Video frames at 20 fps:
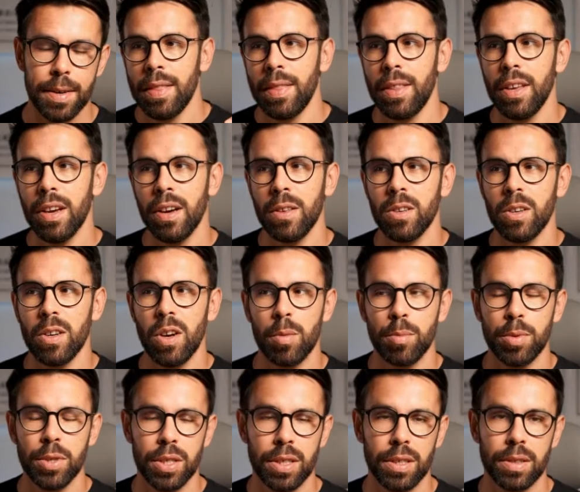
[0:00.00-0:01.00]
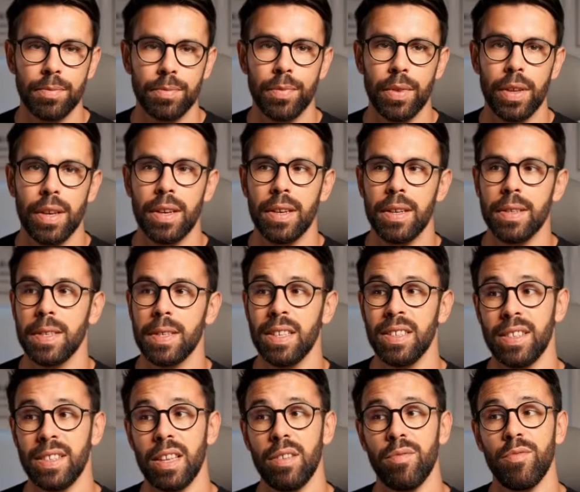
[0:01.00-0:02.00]
The other option is,
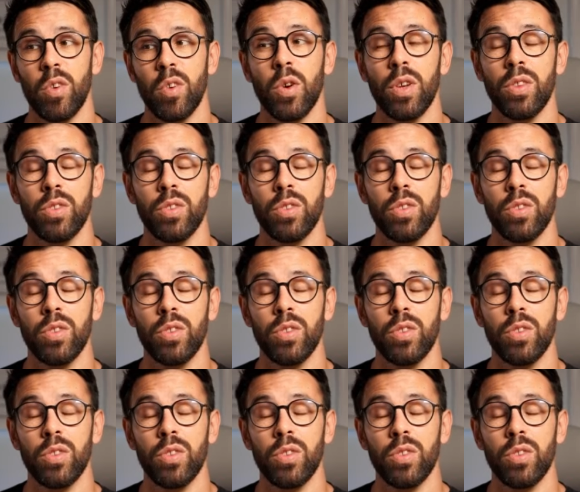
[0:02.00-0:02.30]
instead of going